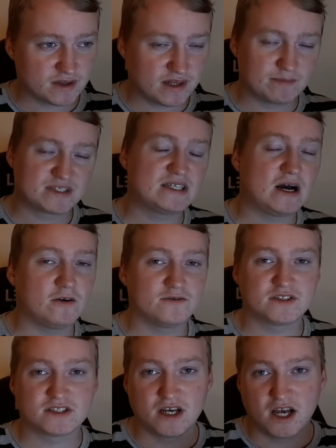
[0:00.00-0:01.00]

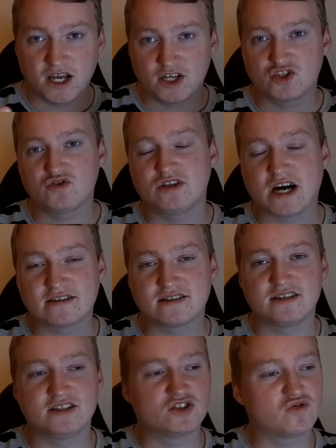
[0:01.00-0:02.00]
themselves in
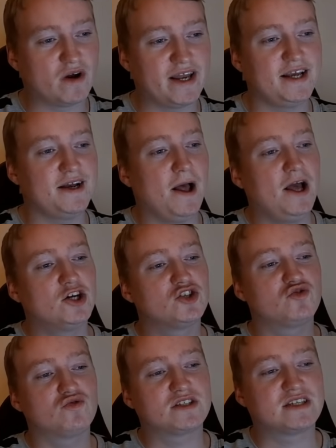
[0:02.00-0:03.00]
2020.
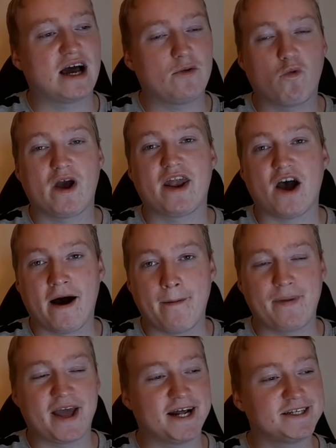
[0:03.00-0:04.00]
Suicide went
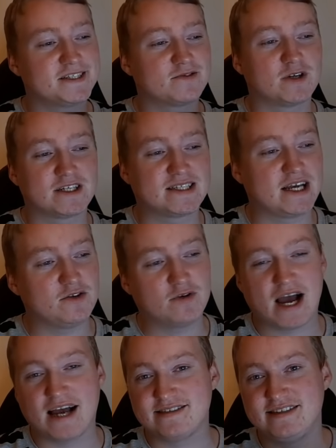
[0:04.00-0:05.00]
up, and I just want to say, you
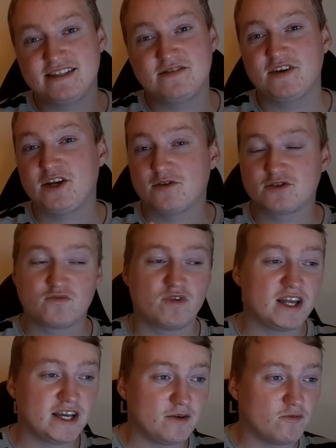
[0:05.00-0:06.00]
guys, these videos
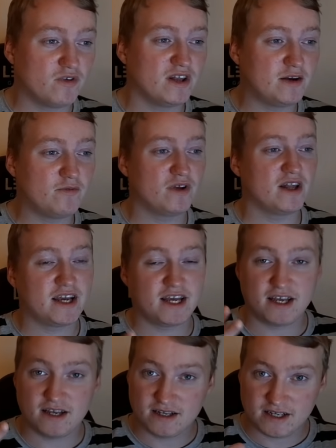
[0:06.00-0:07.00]

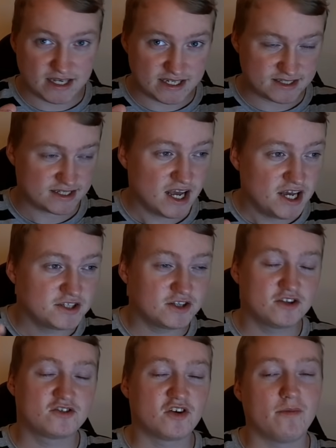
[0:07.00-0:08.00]
really is the
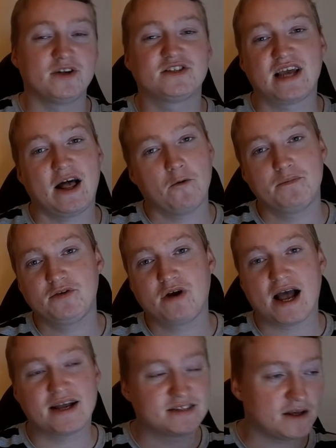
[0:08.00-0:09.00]
determined to help you
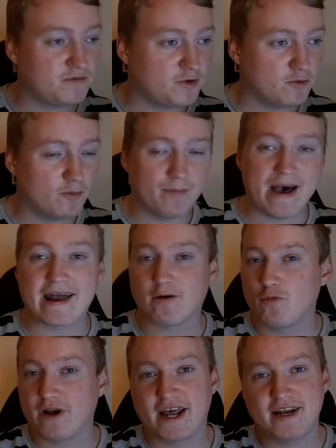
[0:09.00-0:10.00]
guys if you
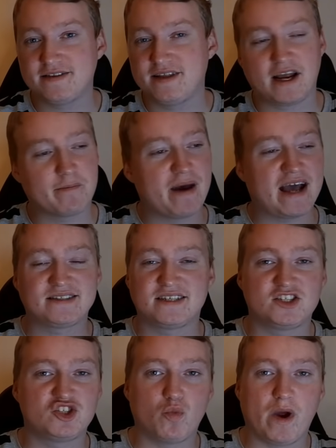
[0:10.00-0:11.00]
battle with anything, a bad
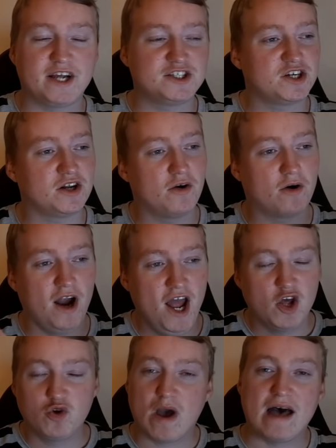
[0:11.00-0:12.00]
situation, or
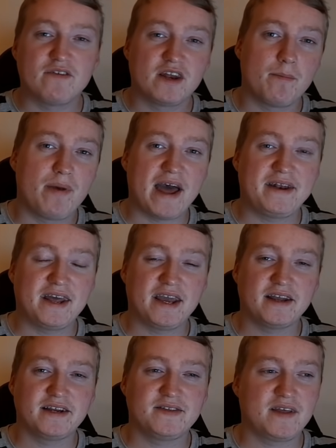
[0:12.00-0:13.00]
you're having a bad
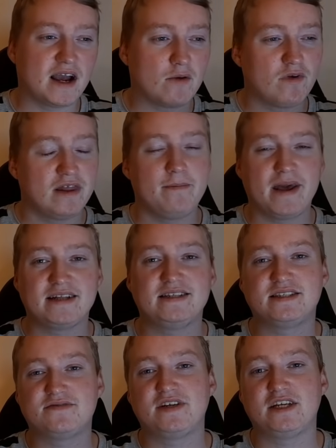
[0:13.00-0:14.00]
day, anything. I really make
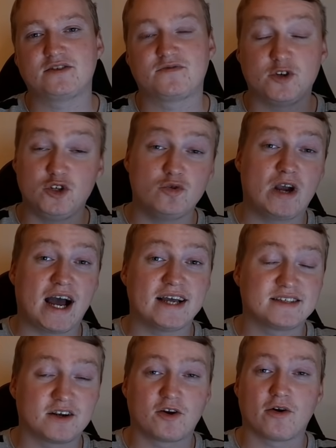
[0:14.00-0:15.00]
these videos for you
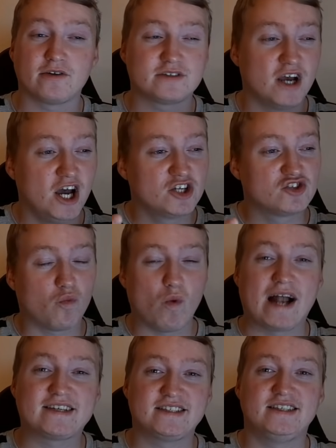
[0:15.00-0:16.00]
guys and girls to
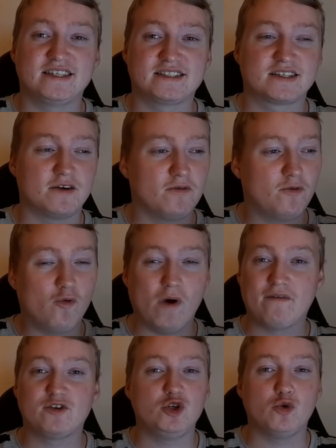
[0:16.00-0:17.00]
watch this.
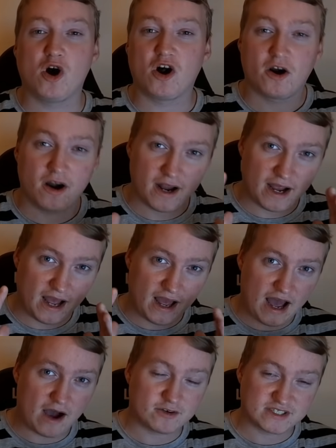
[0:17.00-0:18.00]
Whoever you are
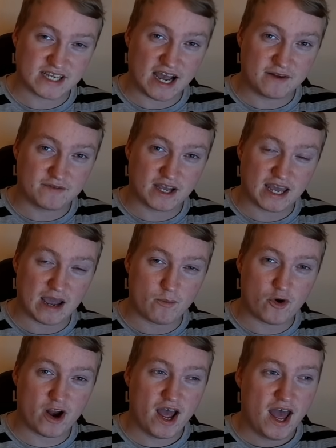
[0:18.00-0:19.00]
outside of the
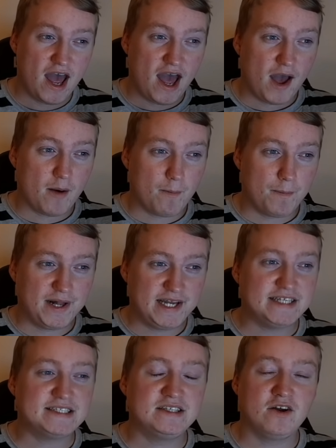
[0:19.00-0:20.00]
camera,
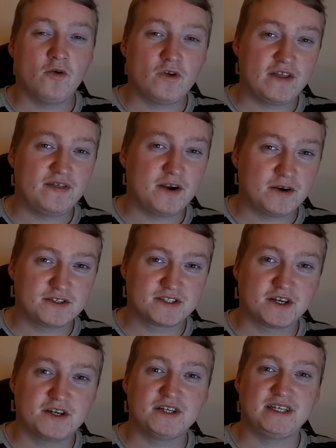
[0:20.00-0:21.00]
please know that there
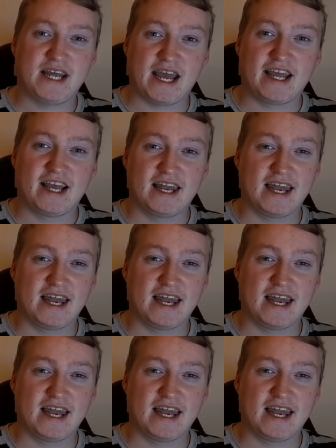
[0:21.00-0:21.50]
is a good day.